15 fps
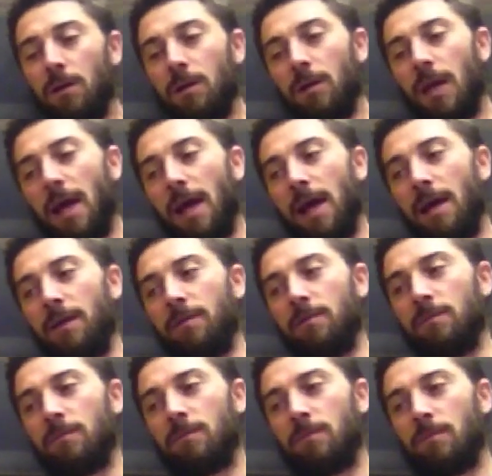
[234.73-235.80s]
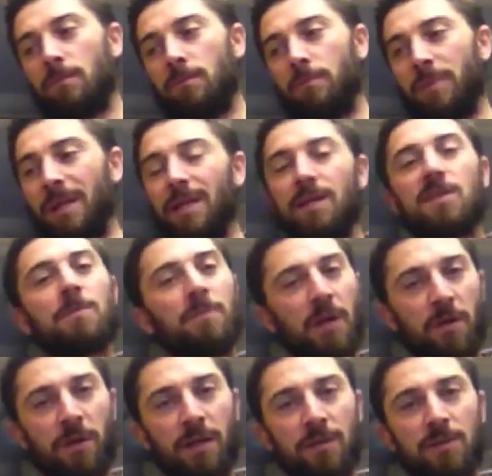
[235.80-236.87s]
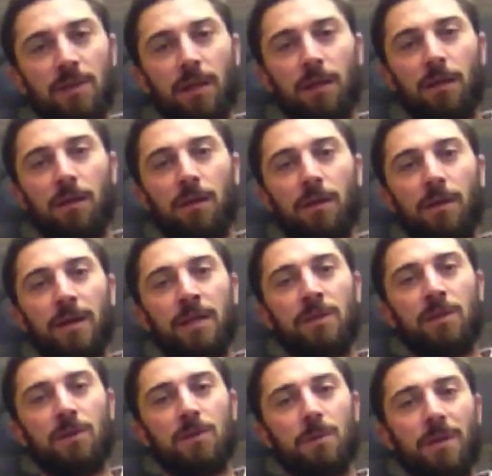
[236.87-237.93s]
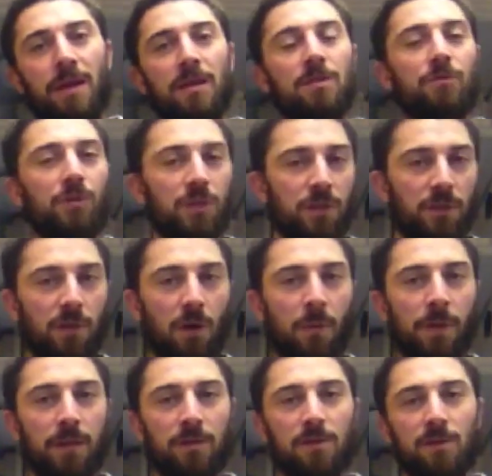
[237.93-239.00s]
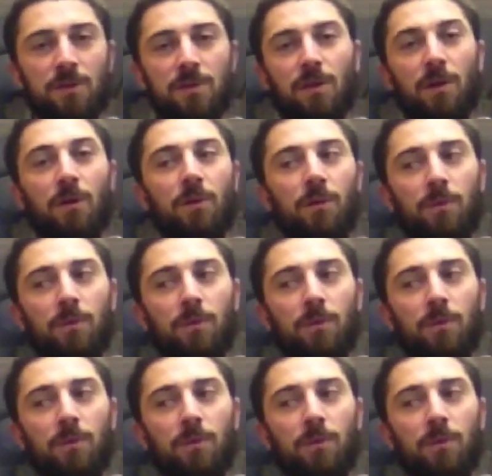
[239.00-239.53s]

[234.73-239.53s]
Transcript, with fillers: can be experiencing, you know, issues with estrogen dominance, and so,